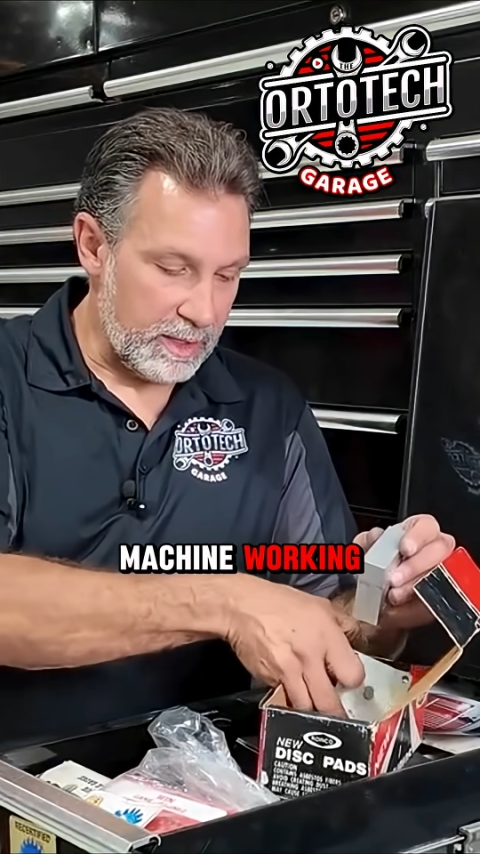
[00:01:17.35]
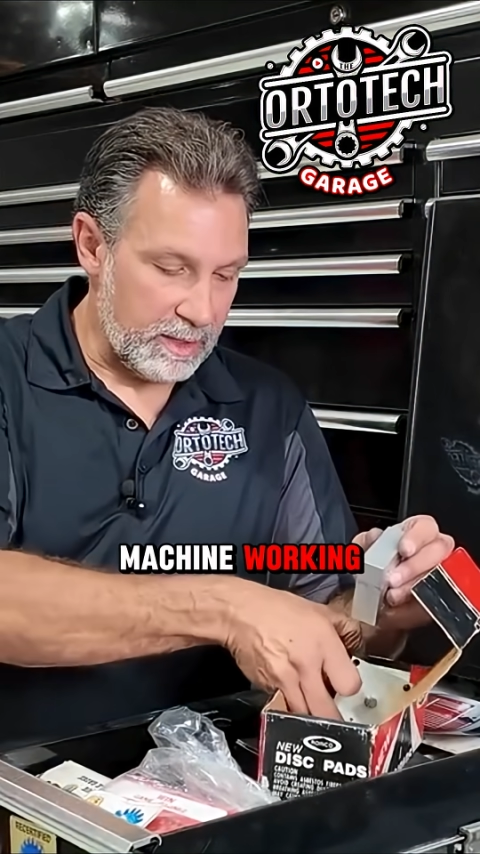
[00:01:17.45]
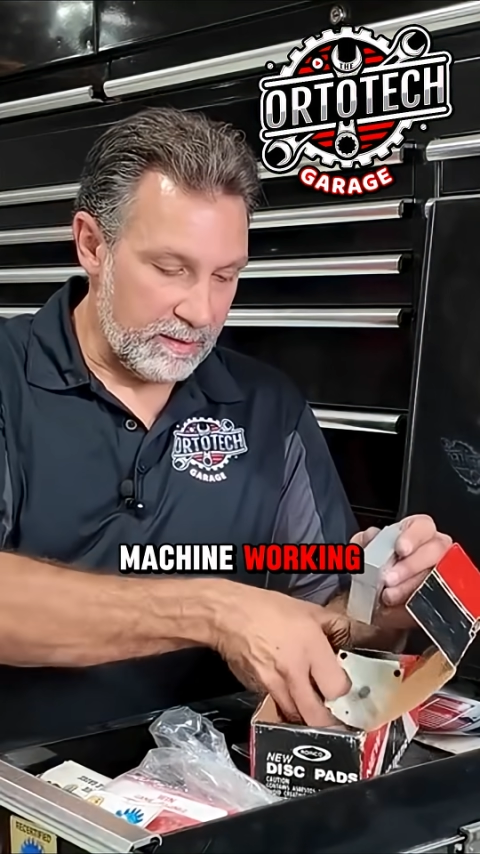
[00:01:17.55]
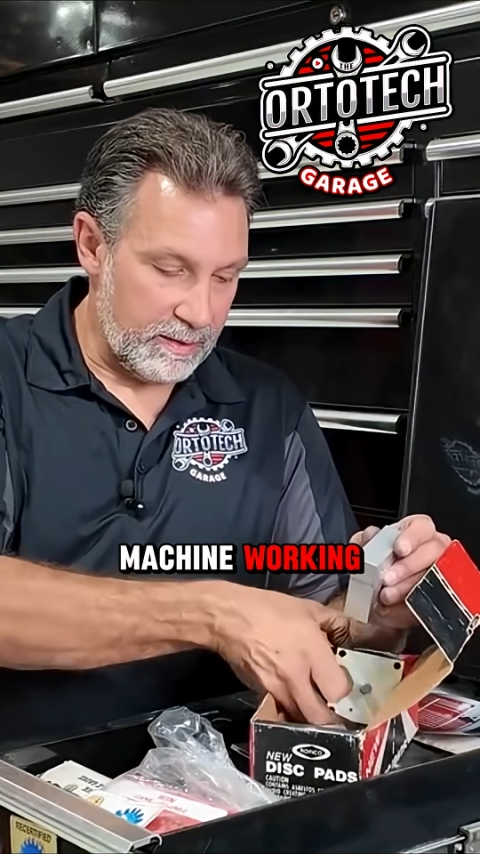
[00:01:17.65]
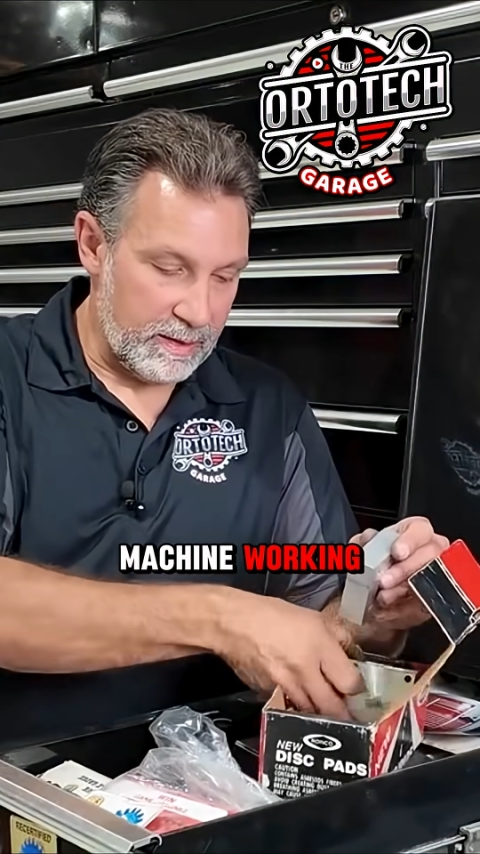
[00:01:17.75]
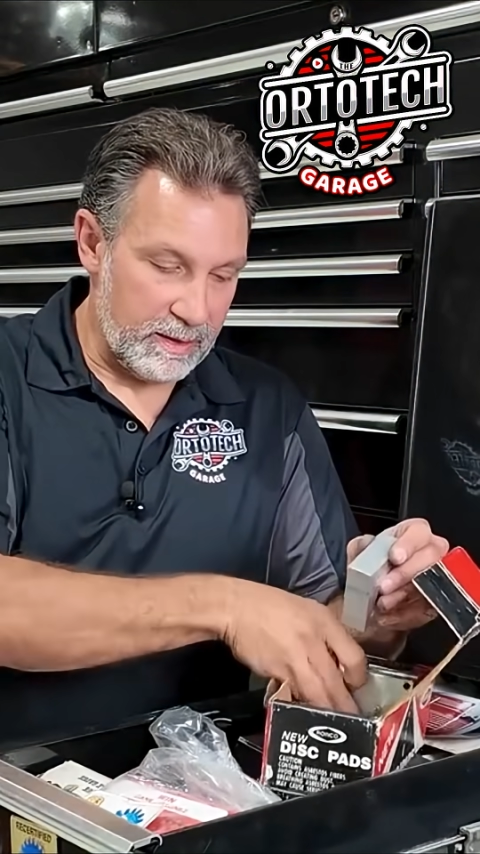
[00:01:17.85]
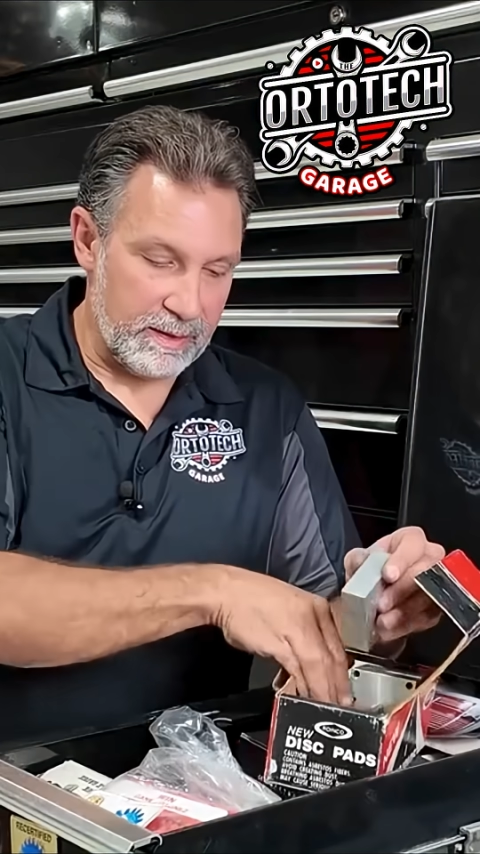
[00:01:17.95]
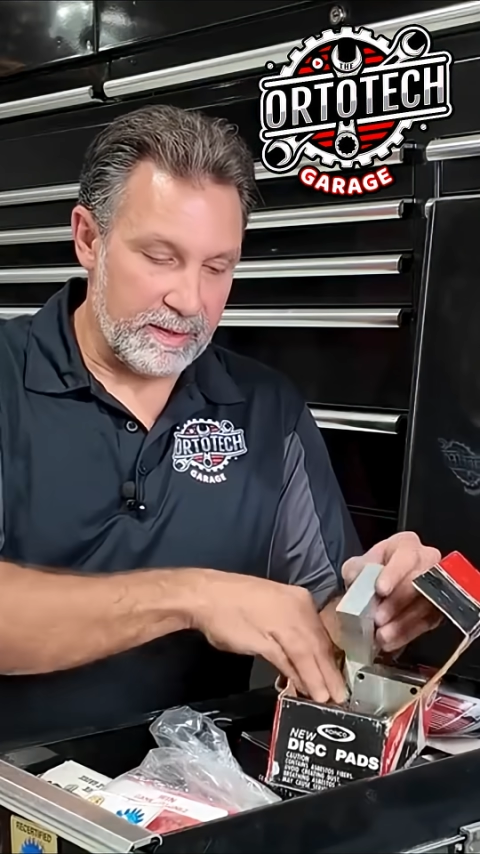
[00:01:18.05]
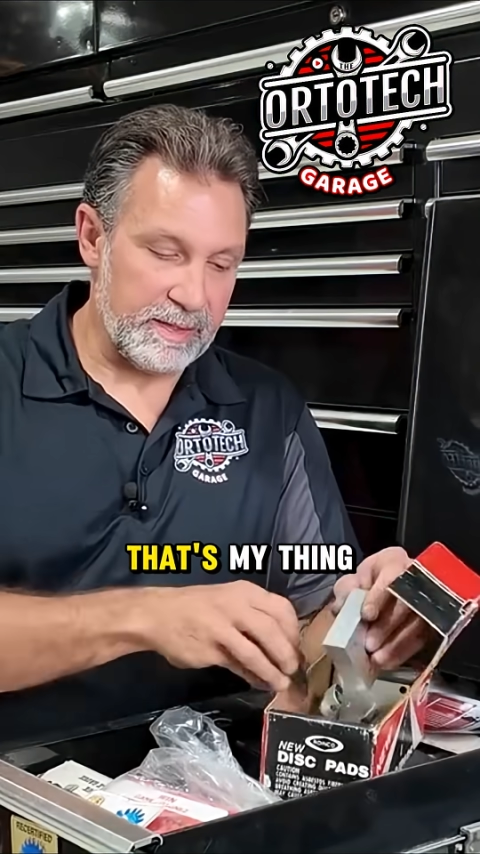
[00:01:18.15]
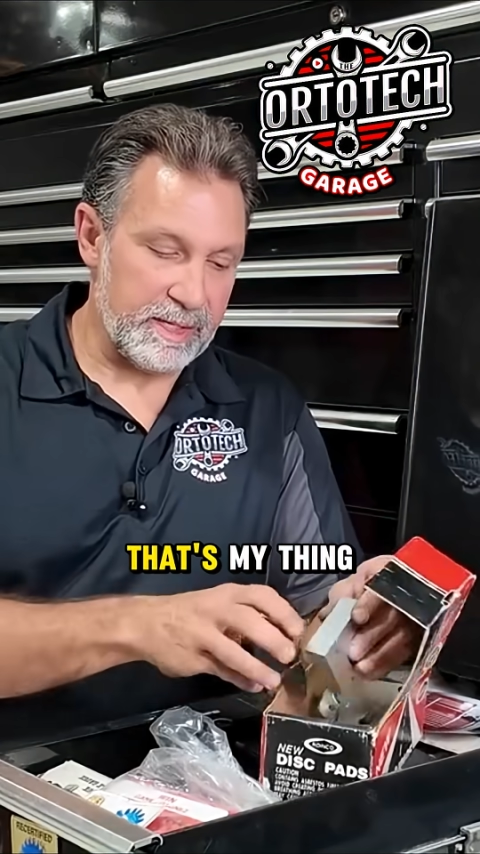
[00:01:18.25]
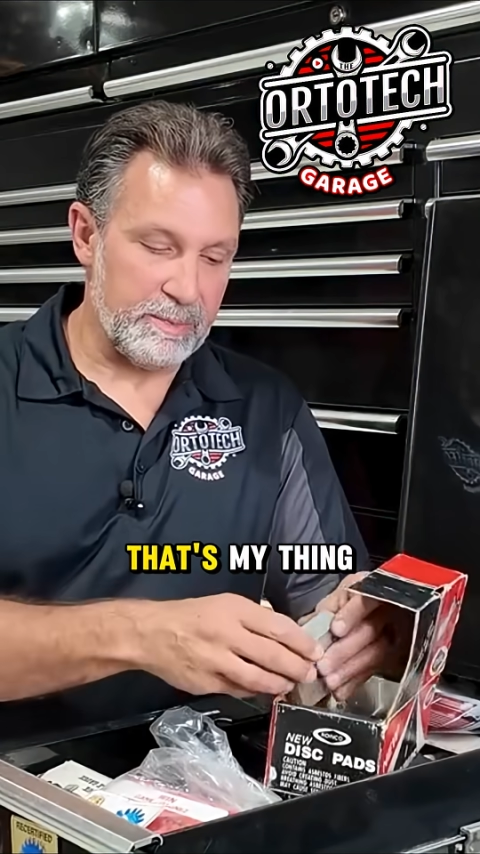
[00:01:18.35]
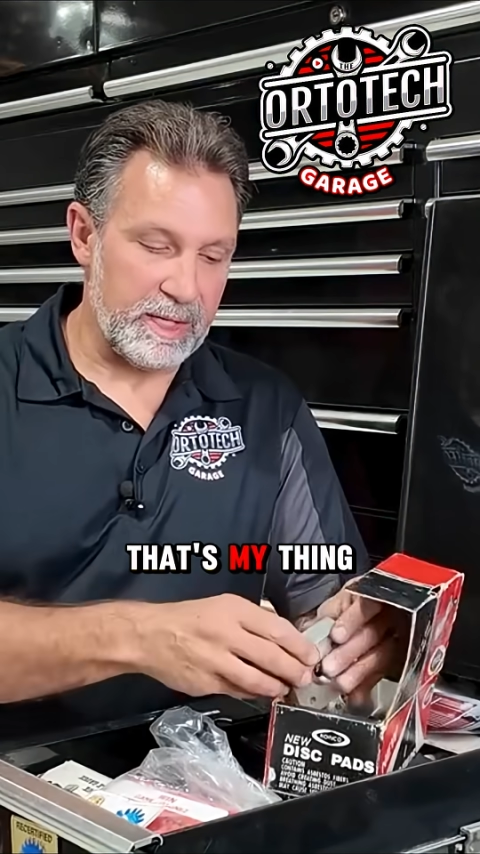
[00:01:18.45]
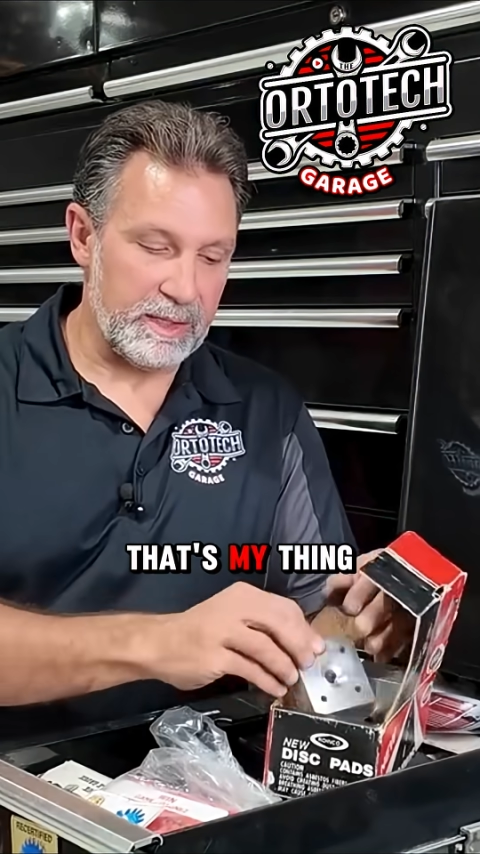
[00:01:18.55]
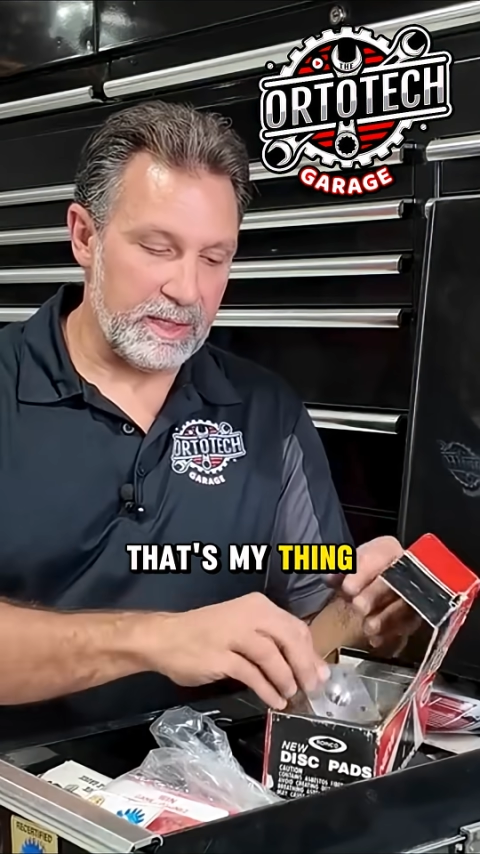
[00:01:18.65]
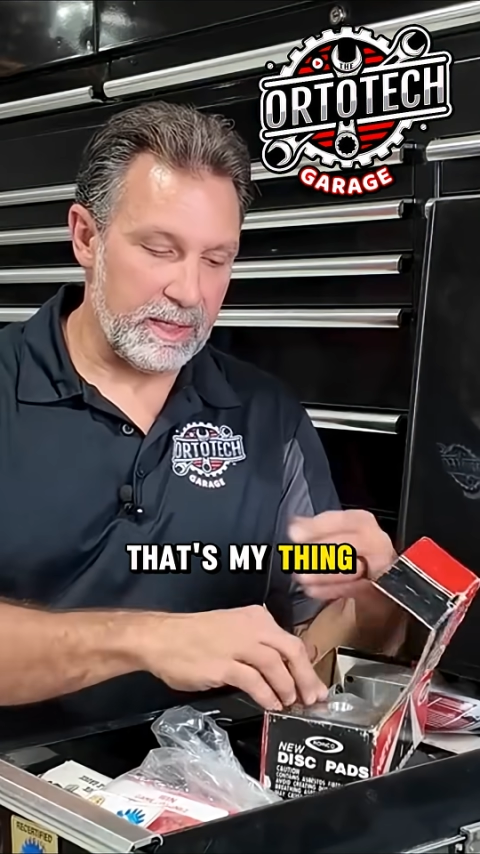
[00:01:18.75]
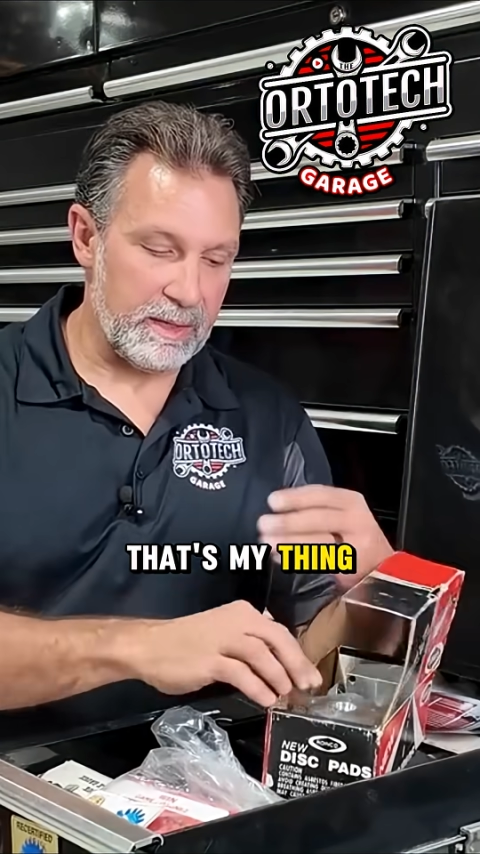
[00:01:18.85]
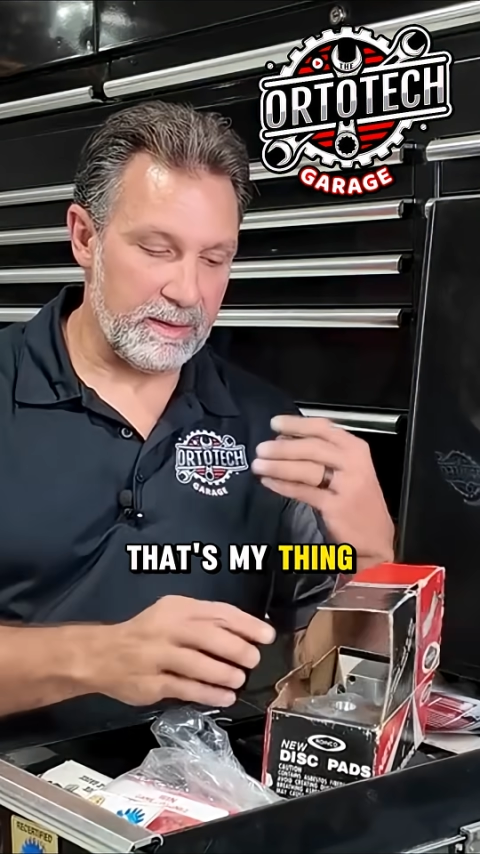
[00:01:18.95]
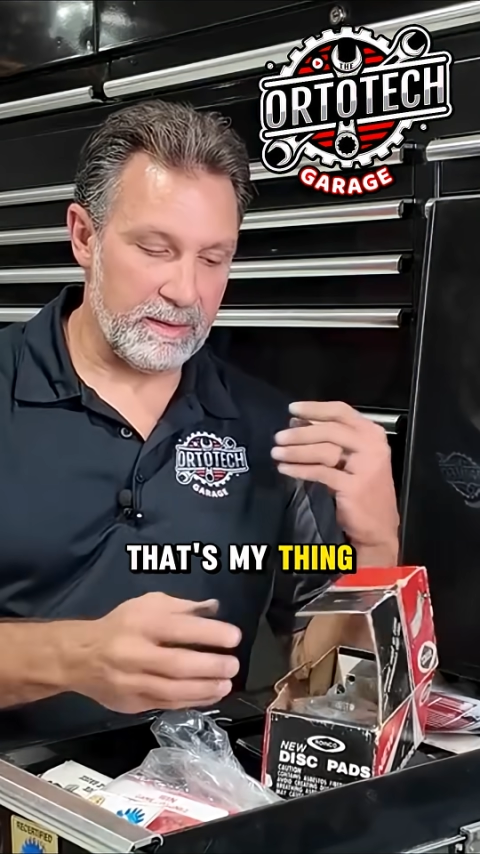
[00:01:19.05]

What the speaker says: and that's my thing.